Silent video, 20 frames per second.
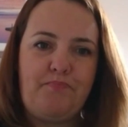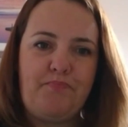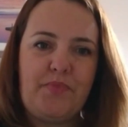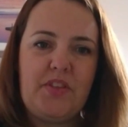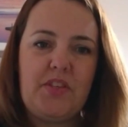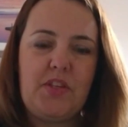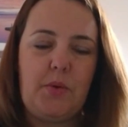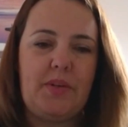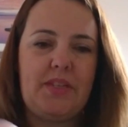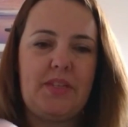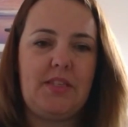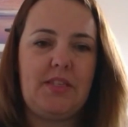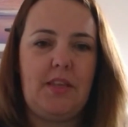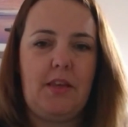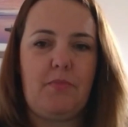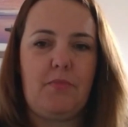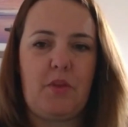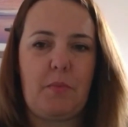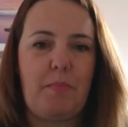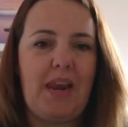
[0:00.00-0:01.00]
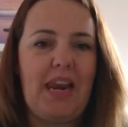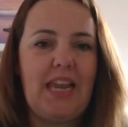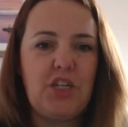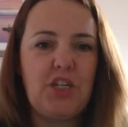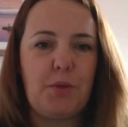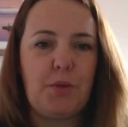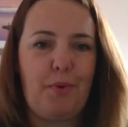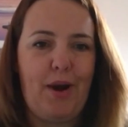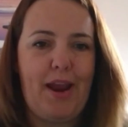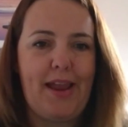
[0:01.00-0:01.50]
So it's the pleasure
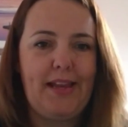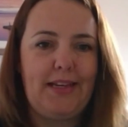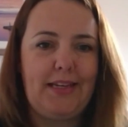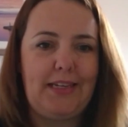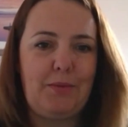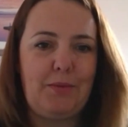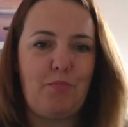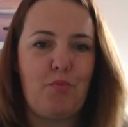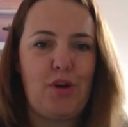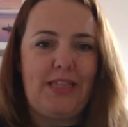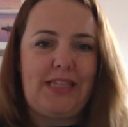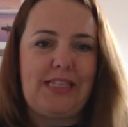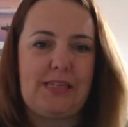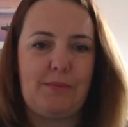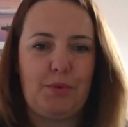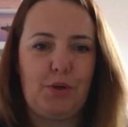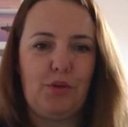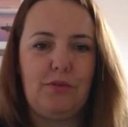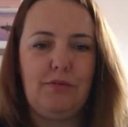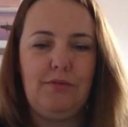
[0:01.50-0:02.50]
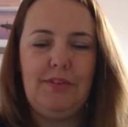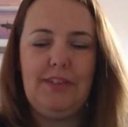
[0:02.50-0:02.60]
pain principle.